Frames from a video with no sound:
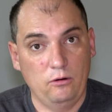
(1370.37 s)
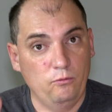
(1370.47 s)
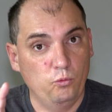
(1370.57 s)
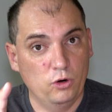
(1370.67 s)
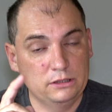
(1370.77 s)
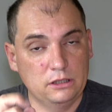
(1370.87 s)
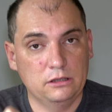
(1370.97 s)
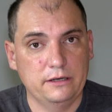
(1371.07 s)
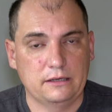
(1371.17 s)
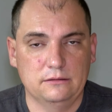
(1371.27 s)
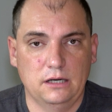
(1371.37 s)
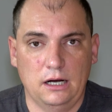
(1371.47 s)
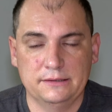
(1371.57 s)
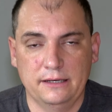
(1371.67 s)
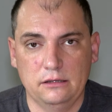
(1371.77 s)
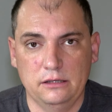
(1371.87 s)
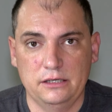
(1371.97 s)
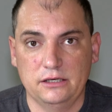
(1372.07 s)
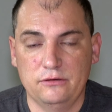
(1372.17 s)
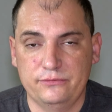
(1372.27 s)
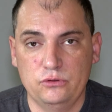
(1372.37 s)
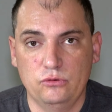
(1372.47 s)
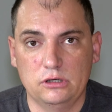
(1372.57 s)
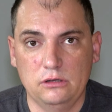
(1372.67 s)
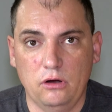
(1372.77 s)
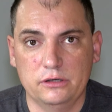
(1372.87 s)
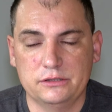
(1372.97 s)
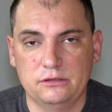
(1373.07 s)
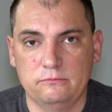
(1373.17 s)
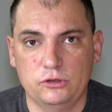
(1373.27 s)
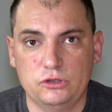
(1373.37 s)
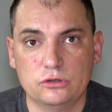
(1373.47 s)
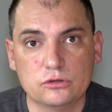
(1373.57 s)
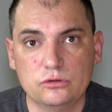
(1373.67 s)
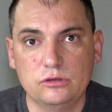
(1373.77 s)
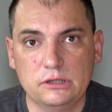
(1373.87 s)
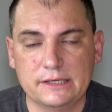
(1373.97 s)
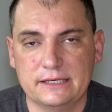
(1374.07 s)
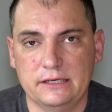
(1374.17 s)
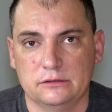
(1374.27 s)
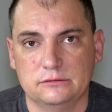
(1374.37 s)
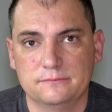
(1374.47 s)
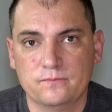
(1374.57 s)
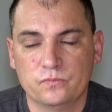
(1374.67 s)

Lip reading: one click on that link, if you are logged in with your Google account,